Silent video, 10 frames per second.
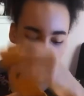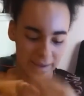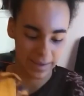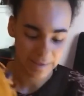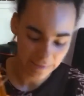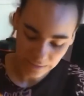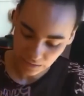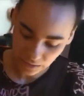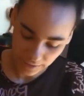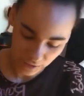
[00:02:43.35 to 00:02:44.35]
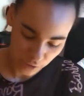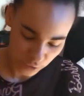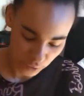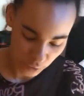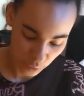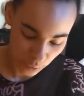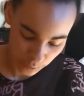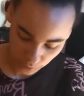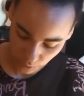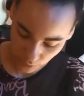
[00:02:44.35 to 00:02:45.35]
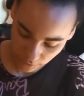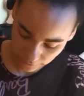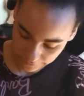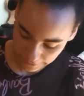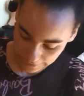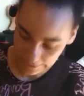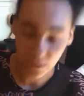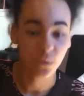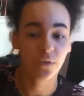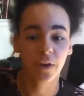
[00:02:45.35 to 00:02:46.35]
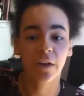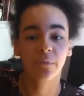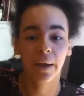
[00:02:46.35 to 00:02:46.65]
Again, this is like super soft and this was £5.